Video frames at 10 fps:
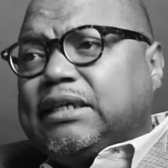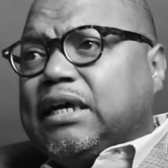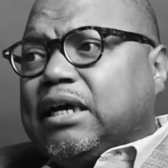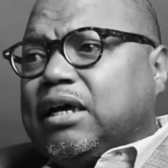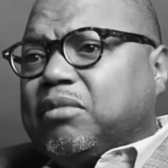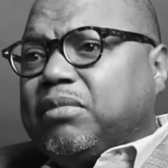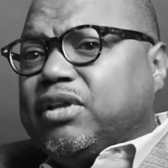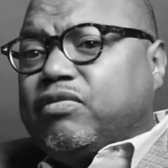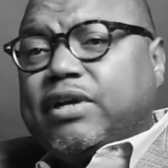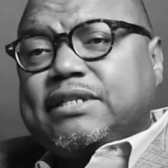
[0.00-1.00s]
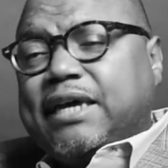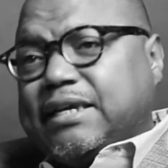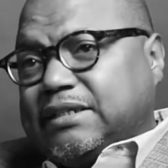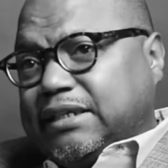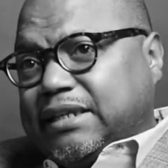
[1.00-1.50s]
Um, it's
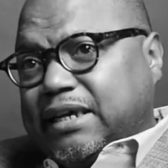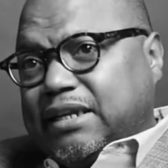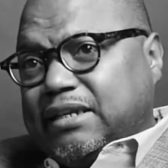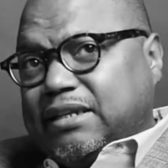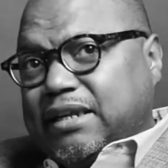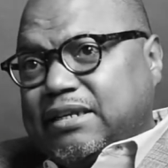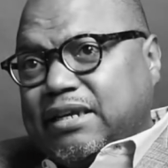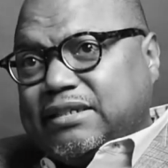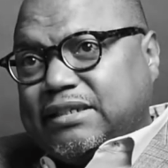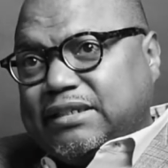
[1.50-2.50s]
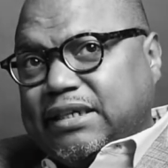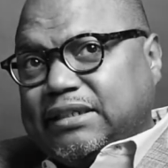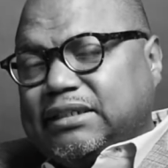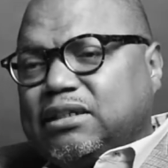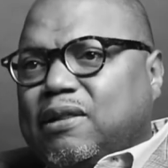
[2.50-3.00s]
fantastic that it, that it does
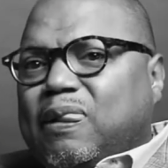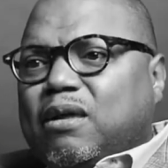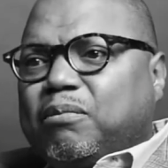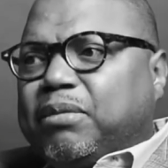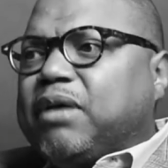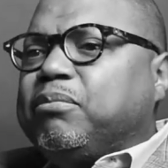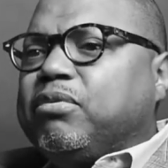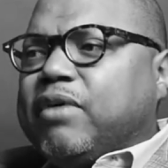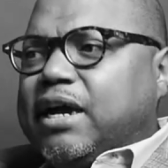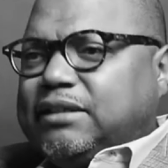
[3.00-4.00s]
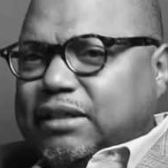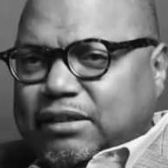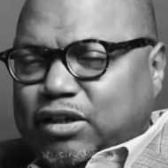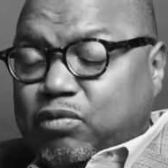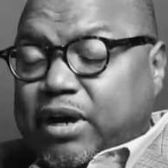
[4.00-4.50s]
exist. But
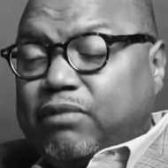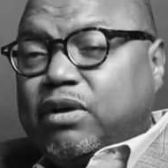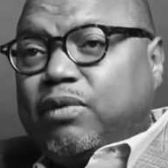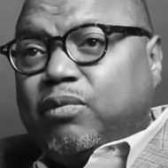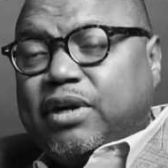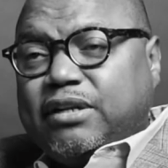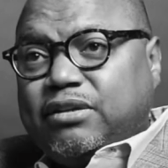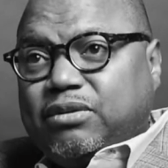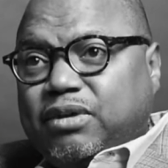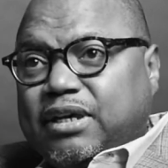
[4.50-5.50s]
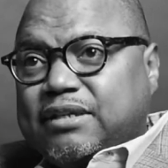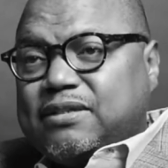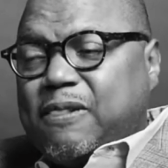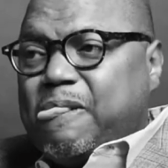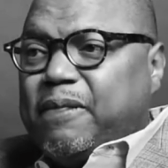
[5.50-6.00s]
practically, right, what we want to do
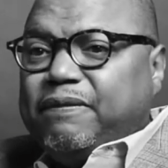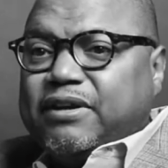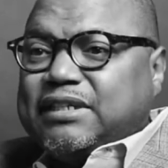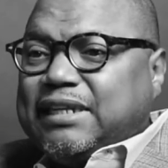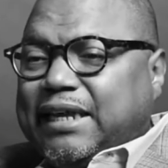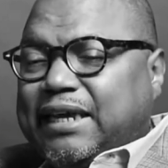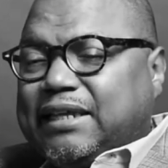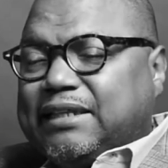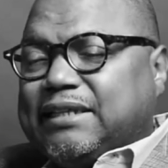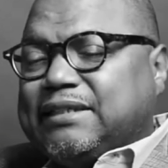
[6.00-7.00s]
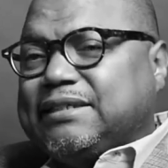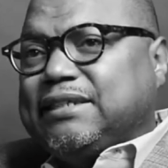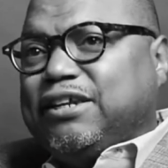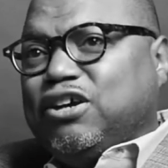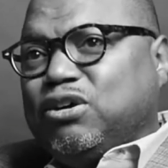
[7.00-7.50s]
is there's land that the
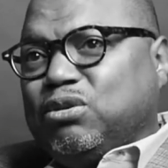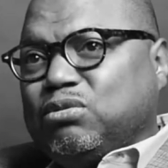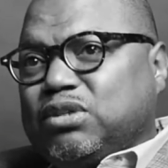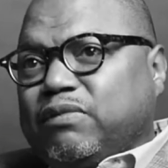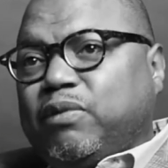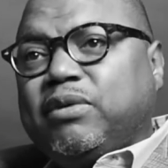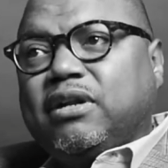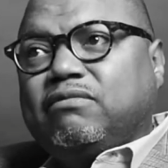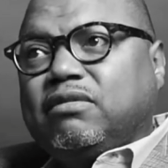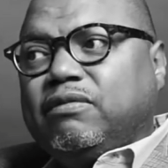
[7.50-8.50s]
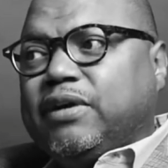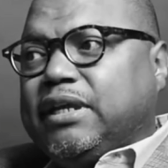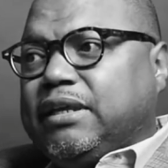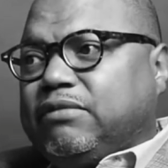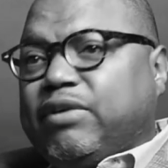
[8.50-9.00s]
city owns, and we want to
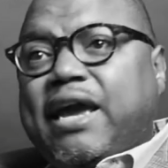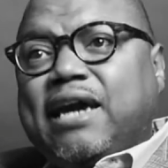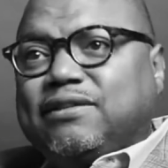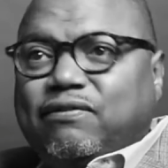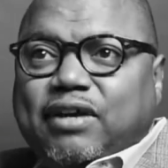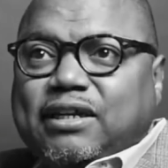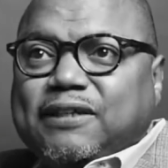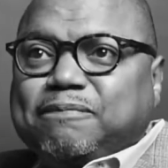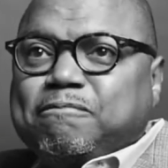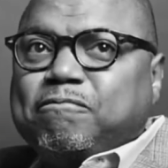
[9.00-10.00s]
want to reactivate it.